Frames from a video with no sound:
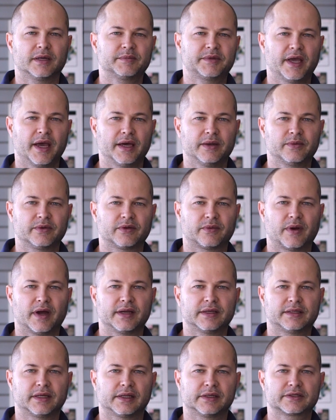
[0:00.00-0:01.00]
I'm Ken with
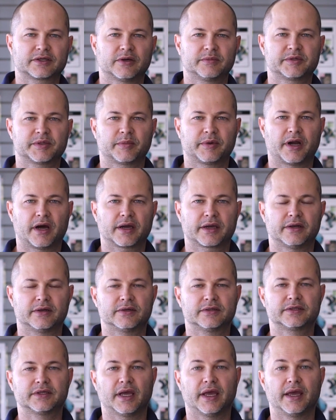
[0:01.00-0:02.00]
Orion Telescopes and
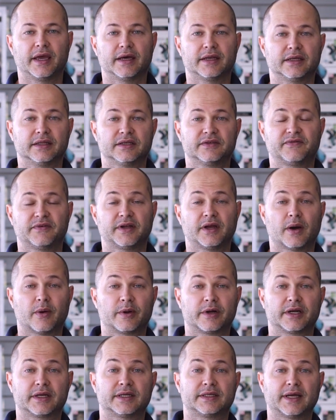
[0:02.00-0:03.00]
Binoculars, and in this video I
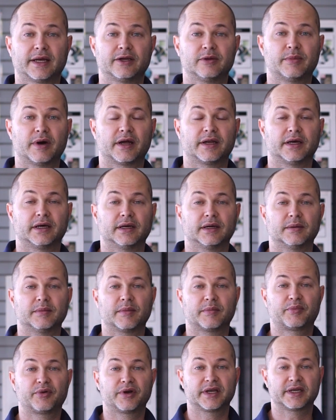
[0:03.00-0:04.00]
wanted to tell you about a
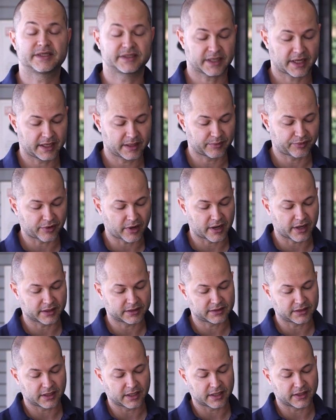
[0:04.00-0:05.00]
pretty exciting
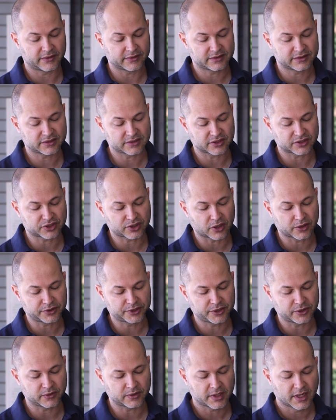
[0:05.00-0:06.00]
product. Uh, this is the
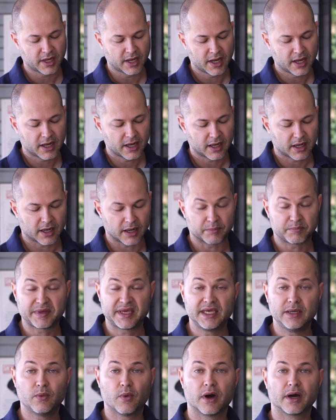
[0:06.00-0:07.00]
StarShoot uh,
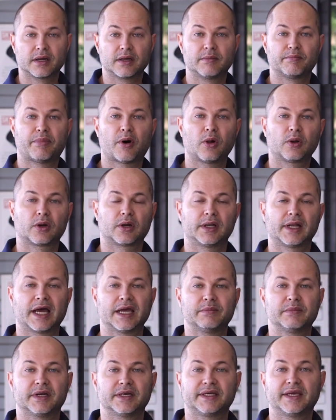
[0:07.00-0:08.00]
P1 Polar
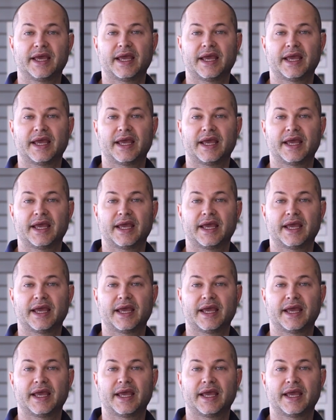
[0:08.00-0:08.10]
Alignment